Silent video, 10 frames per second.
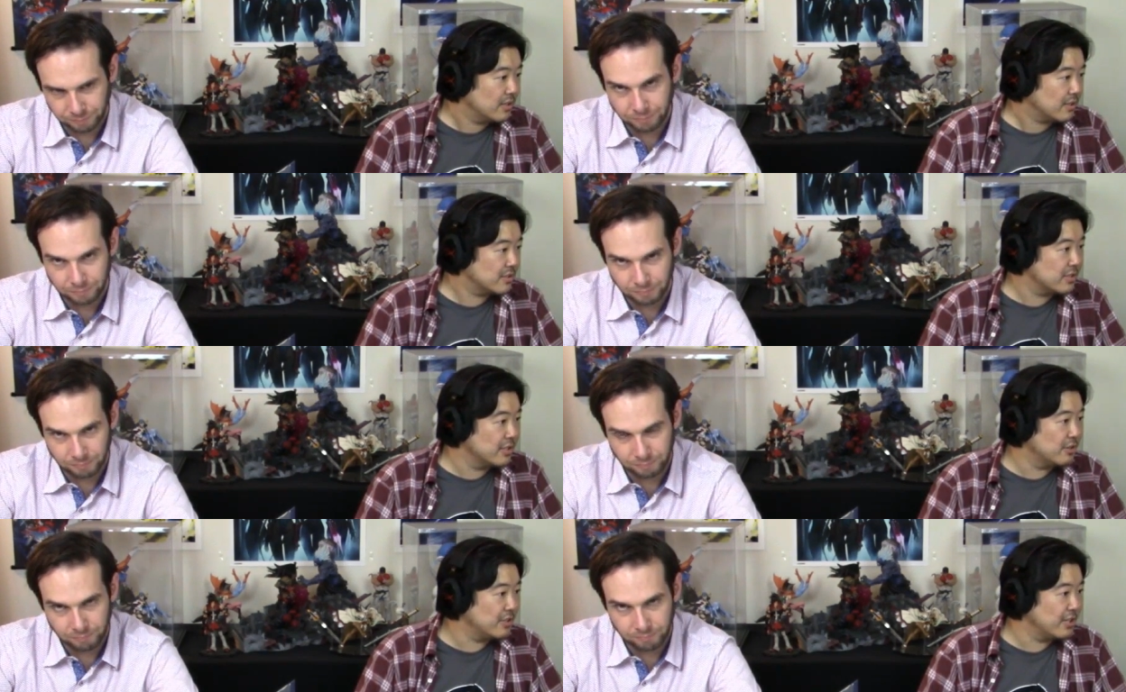Speaker 1: Because
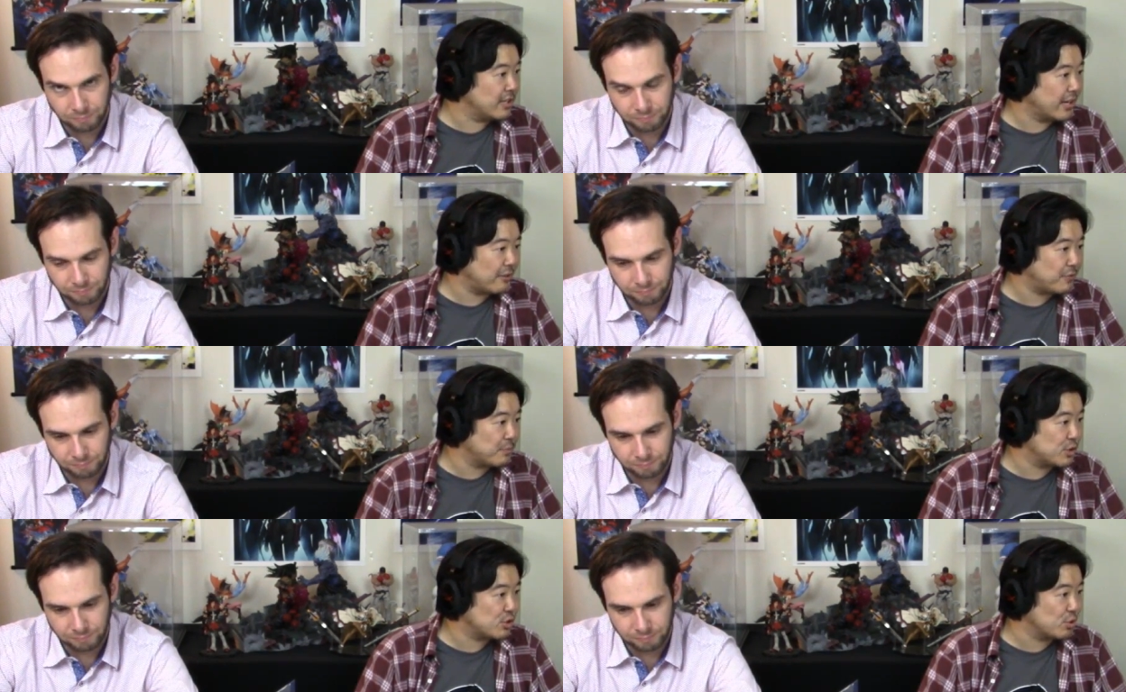literally, like, from
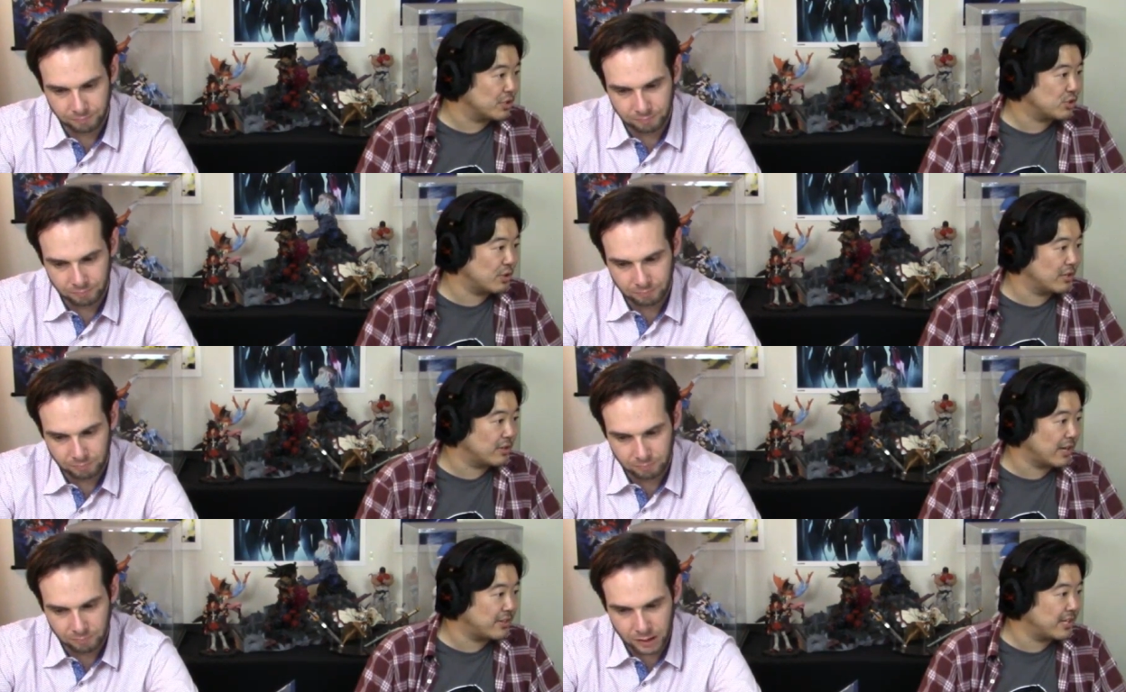the story trailer,
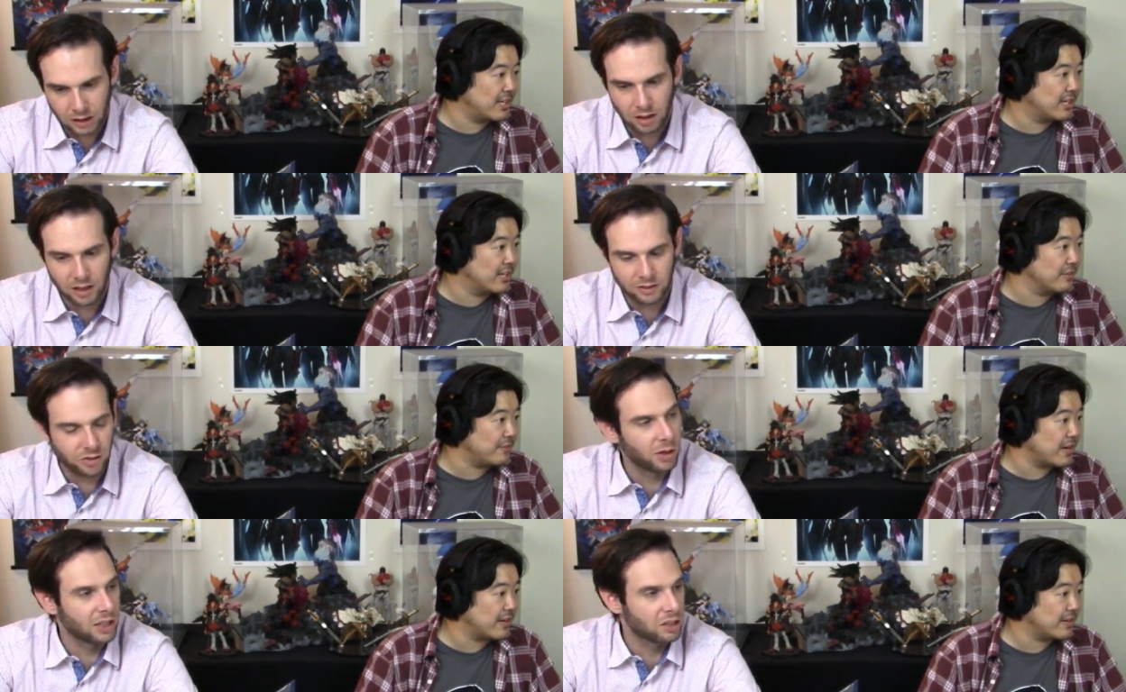I think...
Speaker 2: All right,
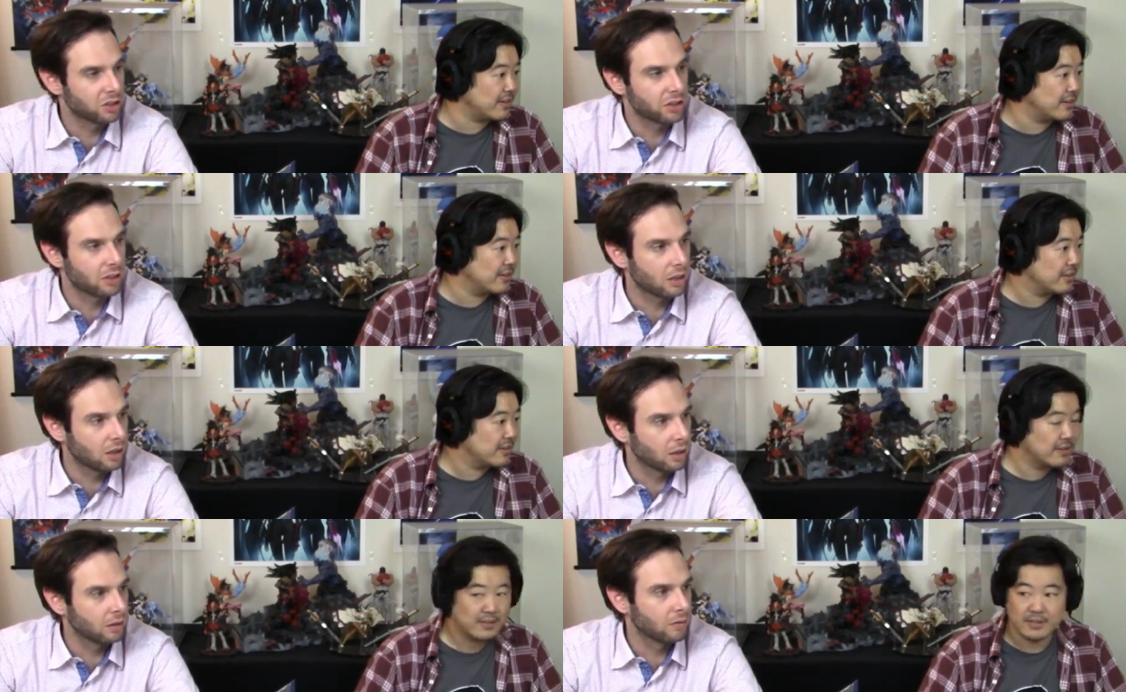so actually just click
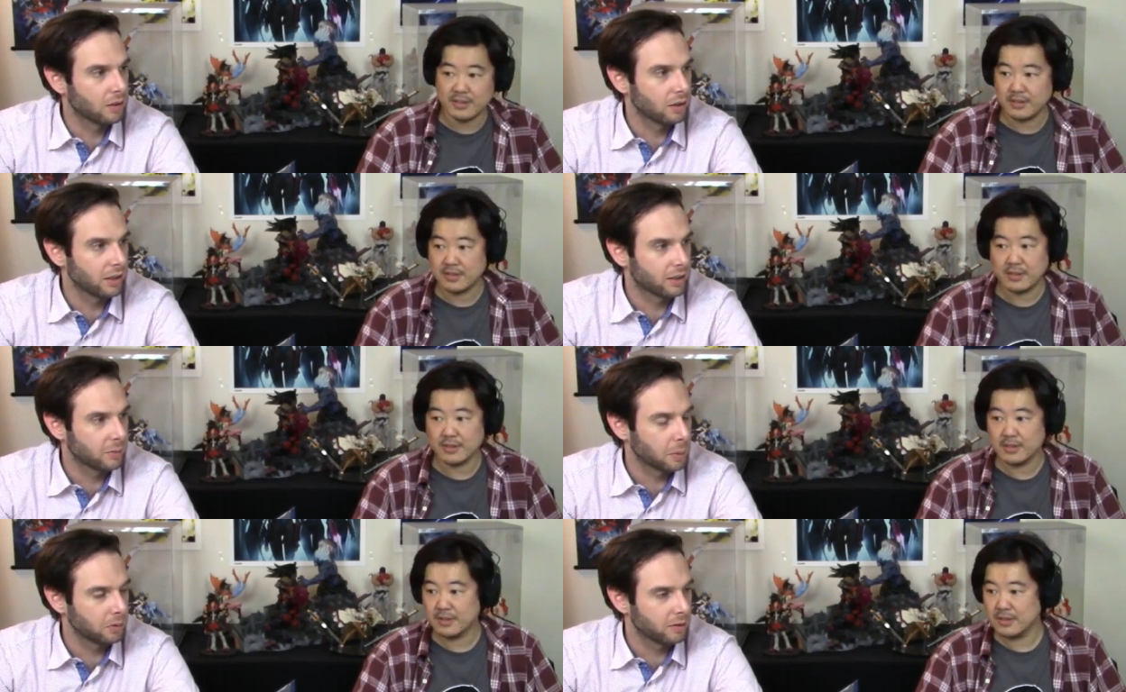on the link that
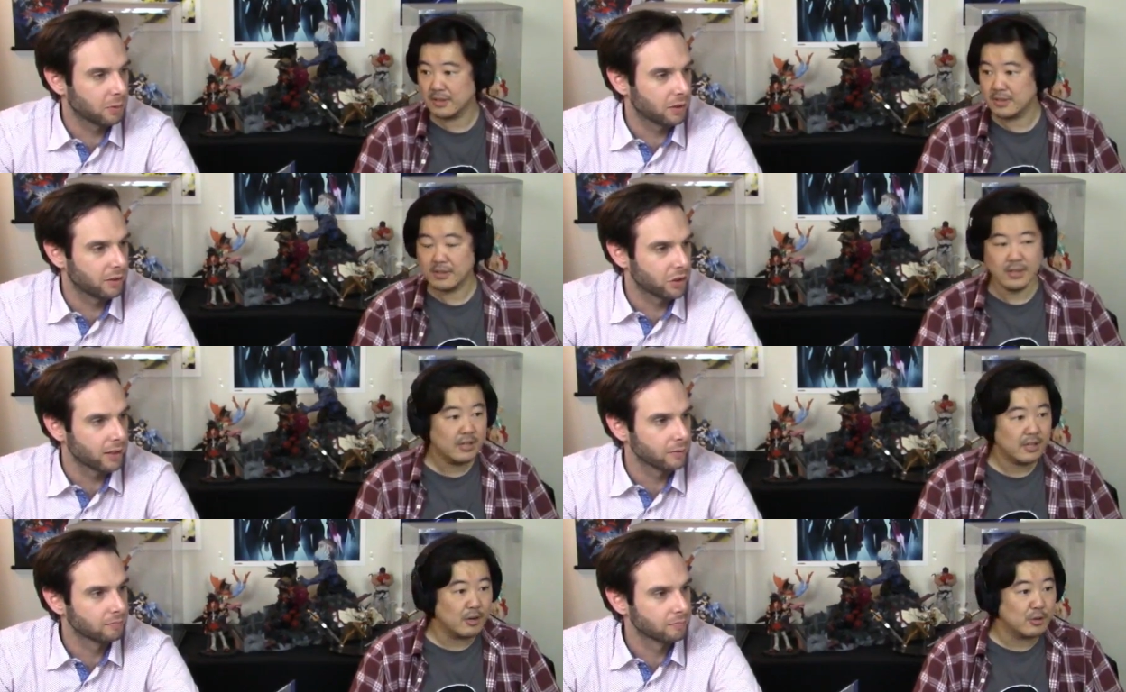people have put in the
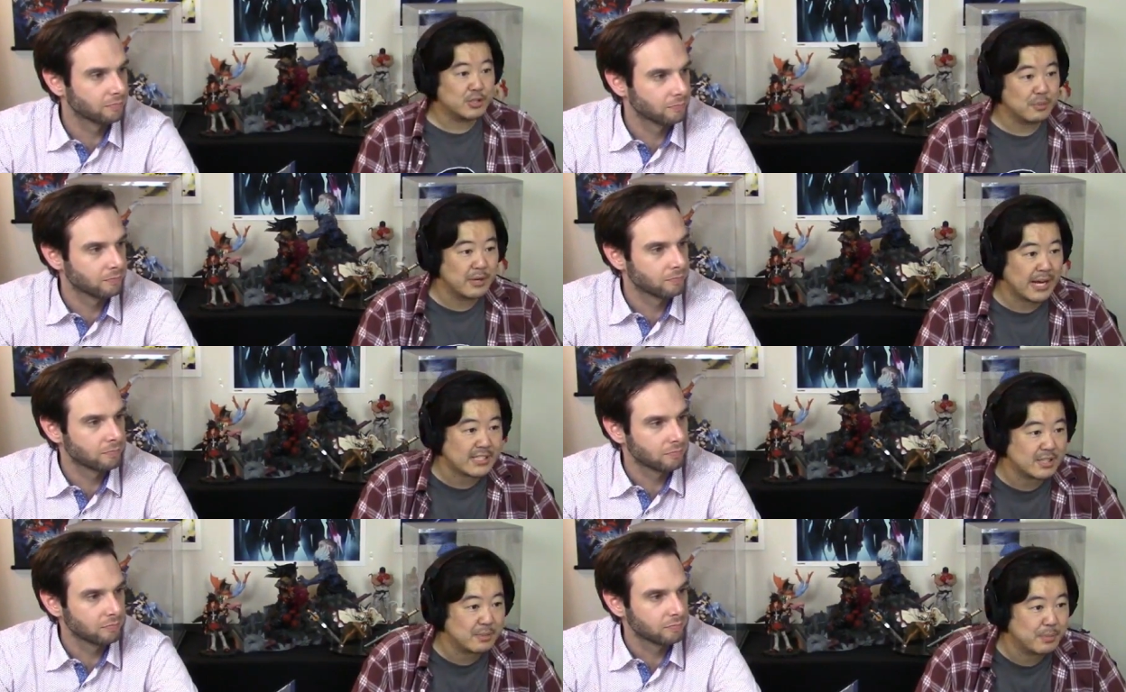chat. Oh, someone
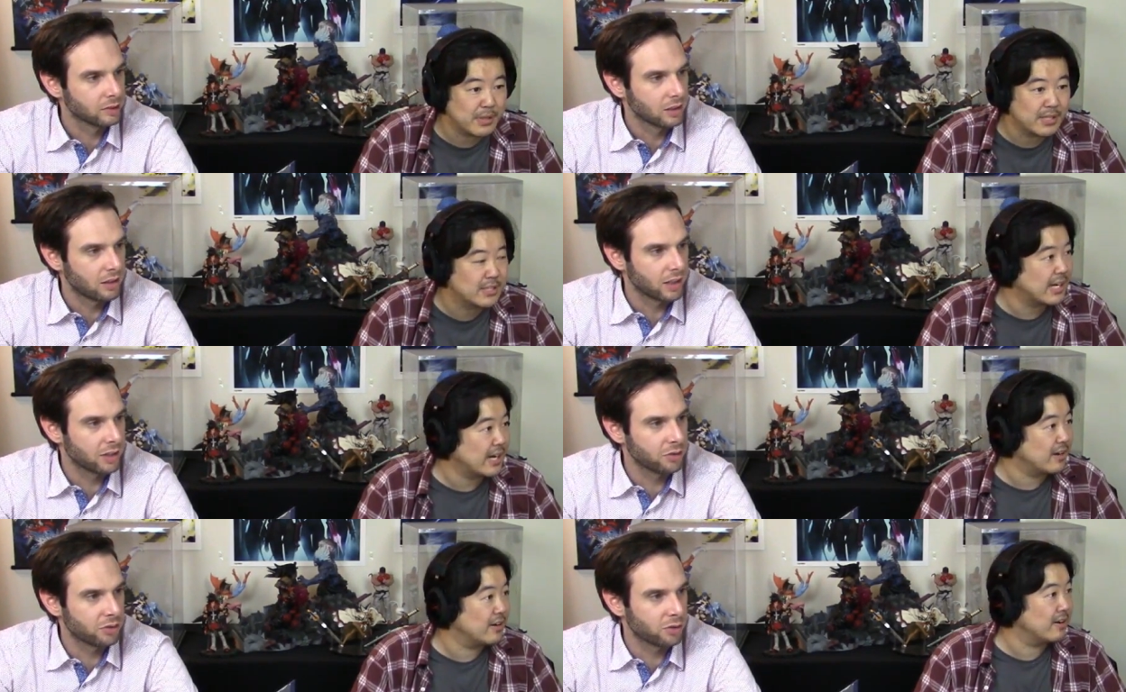actually put it in the Thank
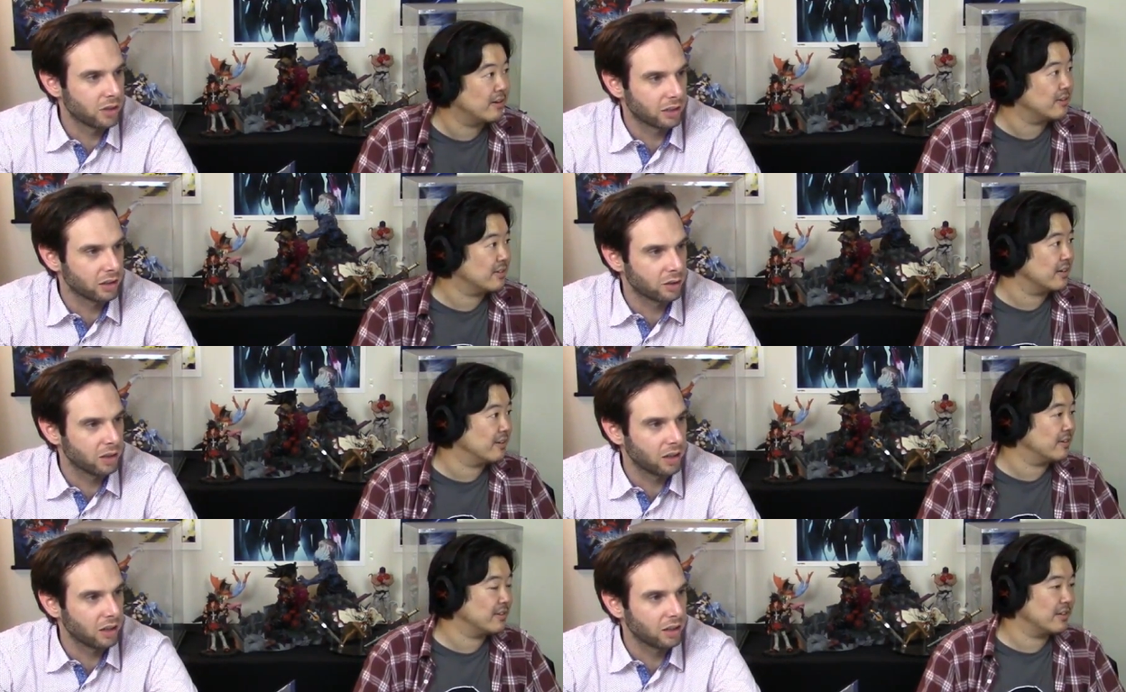chat? Thank you to oh, Doctor Okay,
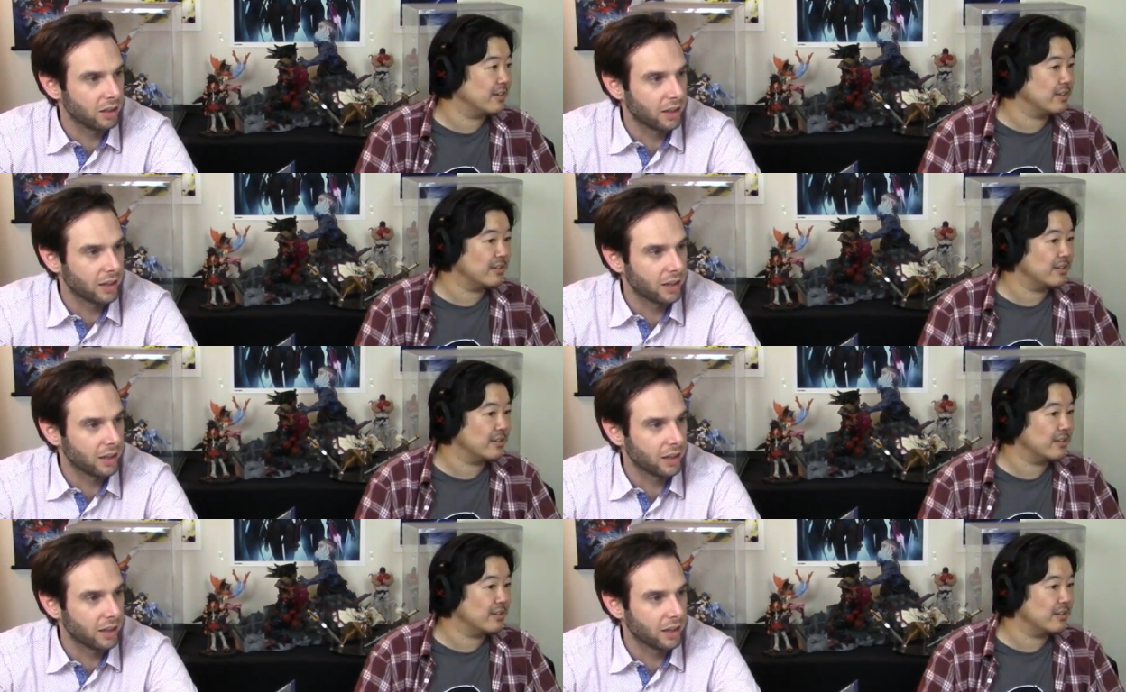Karate okay.